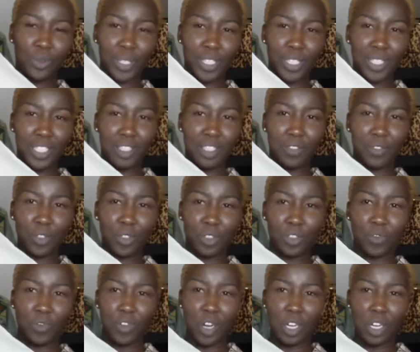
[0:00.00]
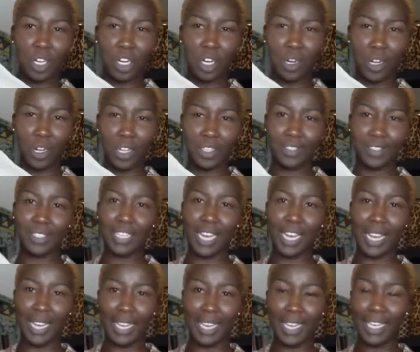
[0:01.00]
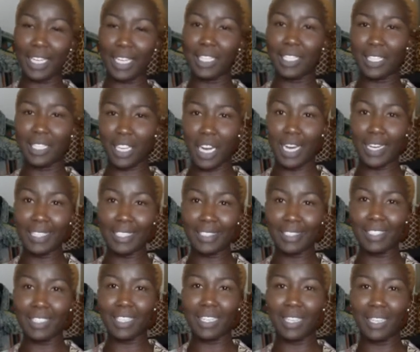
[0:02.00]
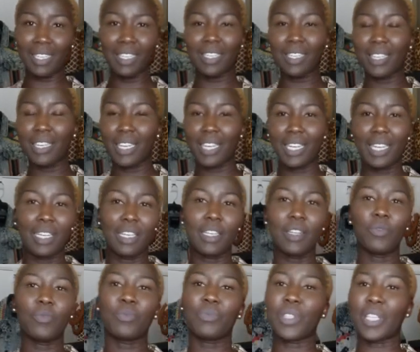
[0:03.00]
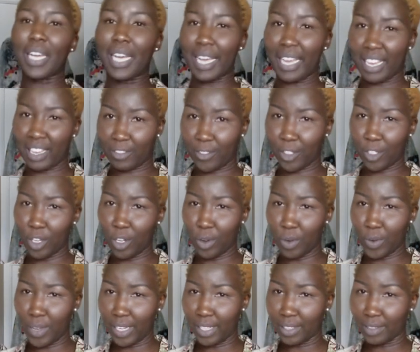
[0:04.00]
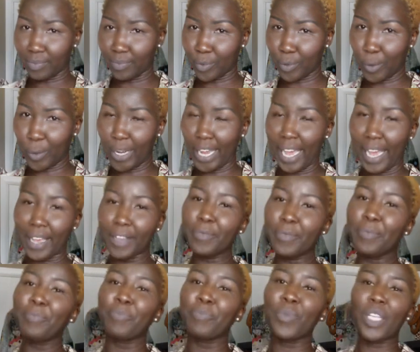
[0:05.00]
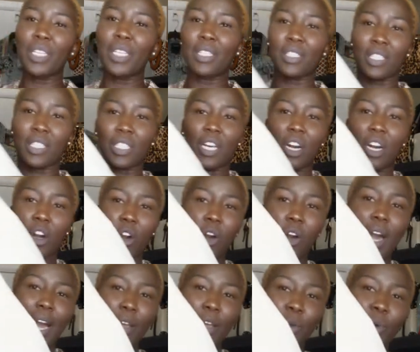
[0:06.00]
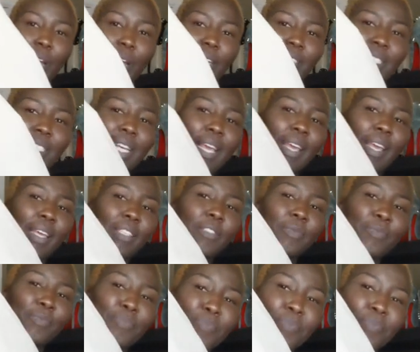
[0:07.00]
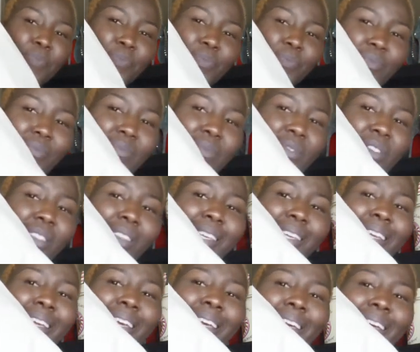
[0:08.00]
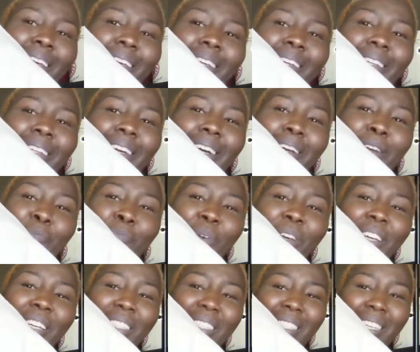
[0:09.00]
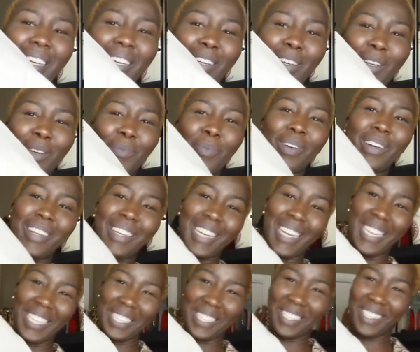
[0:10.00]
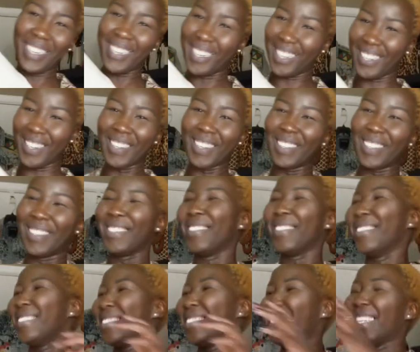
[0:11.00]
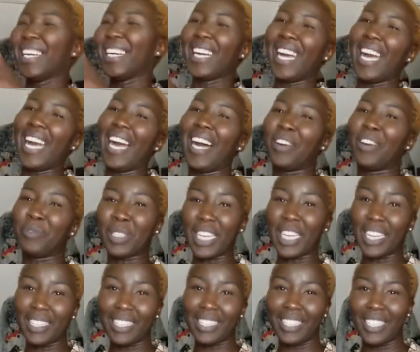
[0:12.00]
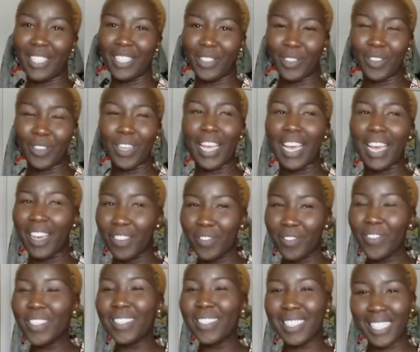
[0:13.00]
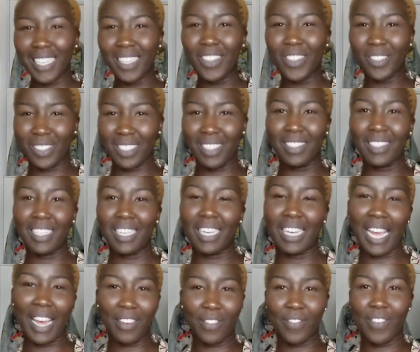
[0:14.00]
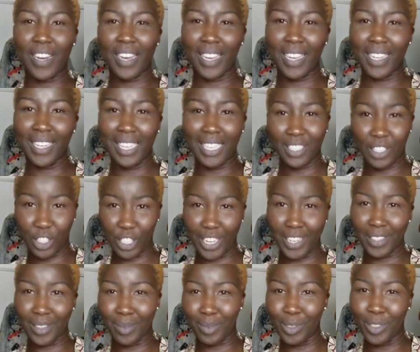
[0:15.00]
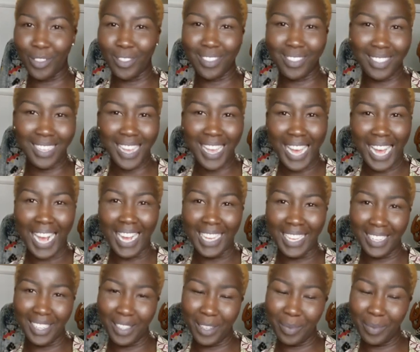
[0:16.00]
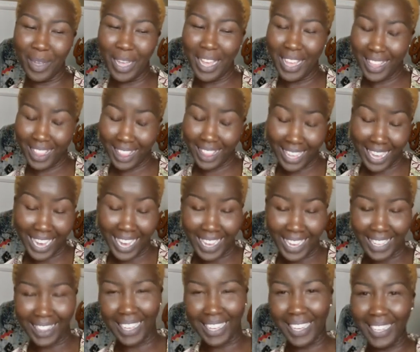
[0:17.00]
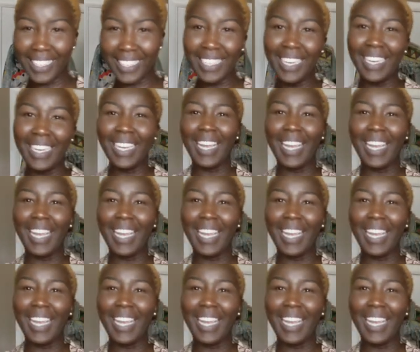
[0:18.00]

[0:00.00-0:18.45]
receive those phone calls, I have to go in, okay? So I went in and I picked up, I know, I'm telling you, every single season I find a Jacquemus item that I like.